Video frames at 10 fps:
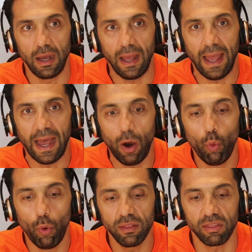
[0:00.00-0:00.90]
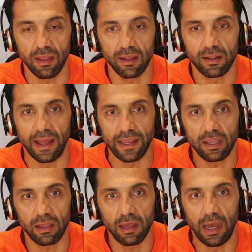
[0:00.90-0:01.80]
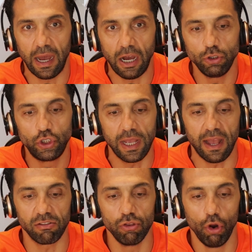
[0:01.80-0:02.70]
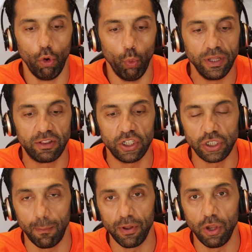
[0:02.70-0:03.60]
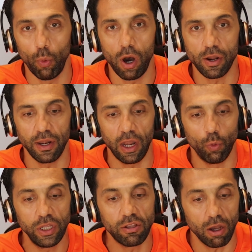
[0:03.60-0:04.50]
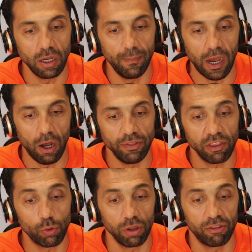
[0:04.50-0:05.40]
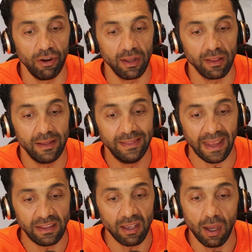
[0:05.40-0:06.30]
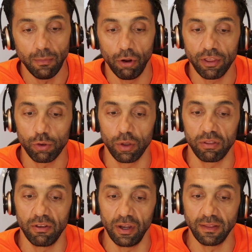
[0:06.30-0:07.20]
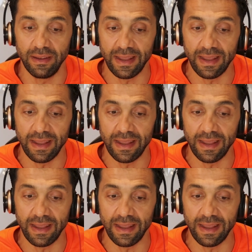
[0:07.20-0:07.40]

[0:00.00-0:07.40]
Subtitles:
how was it? Like, how'd you guys know when to jump in the water? And we're talking about this was during daytime or this was during the